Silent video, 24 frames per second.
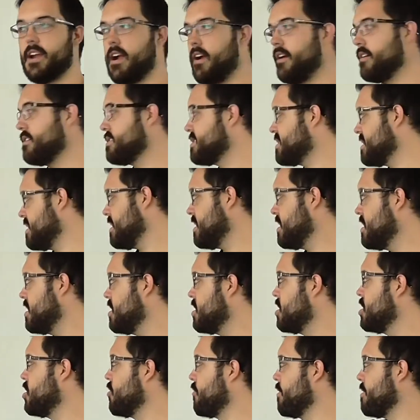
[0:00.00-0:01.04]
currency,
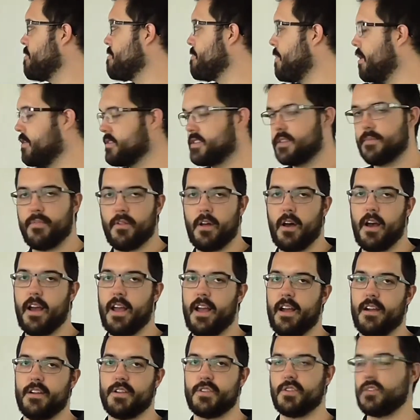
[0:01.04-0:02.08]
we multiply
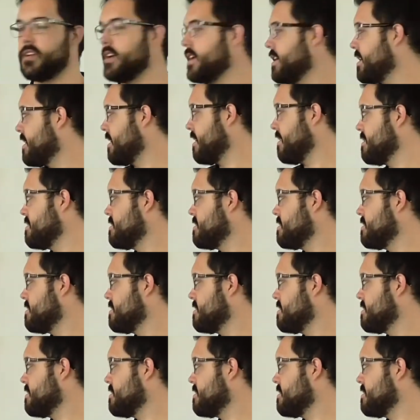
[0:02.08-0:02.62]
our Australian